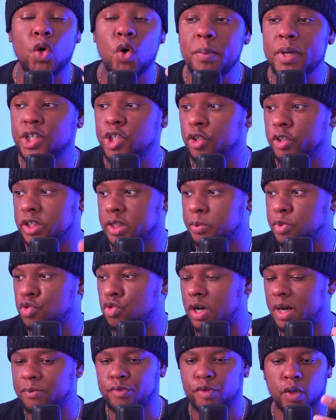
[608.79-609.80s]
Make sure you
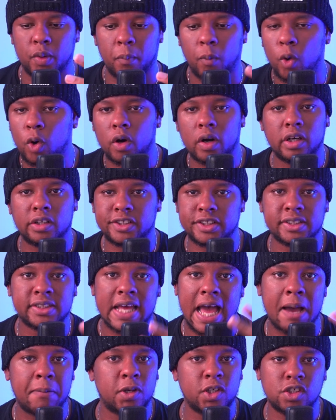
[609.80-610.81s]
subscribe for more just
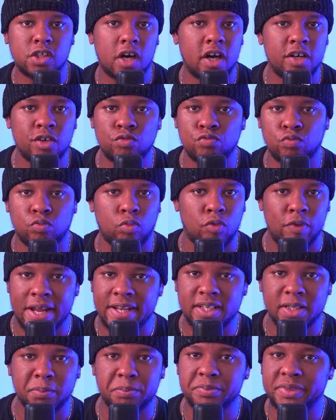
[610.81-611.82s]
Amazon
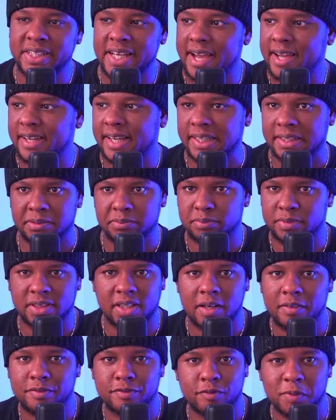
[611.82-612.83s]
random tech and
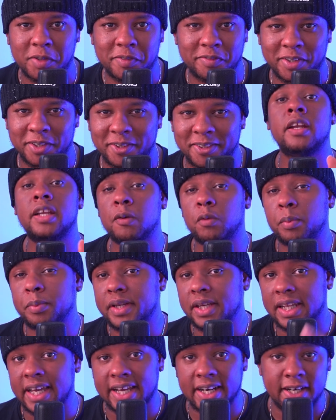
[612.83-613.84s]
stuff review. There will be a
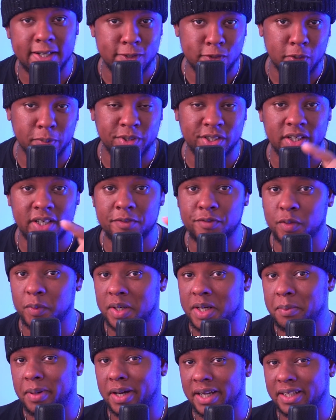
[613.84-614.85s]
link in the description if you want
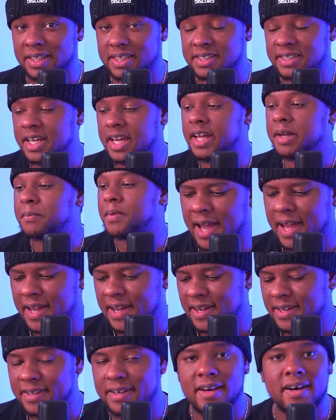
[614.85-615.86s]
to buy the same.
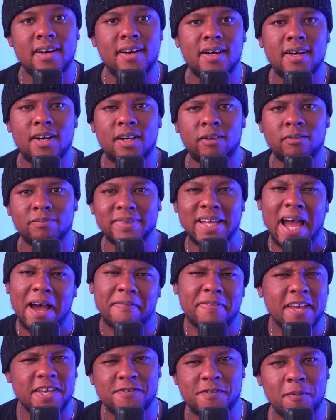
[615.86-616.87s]
And yeah,
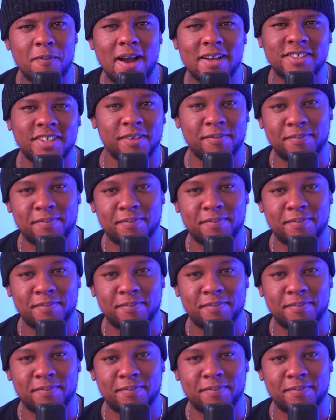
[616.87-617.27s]
thanks for watching.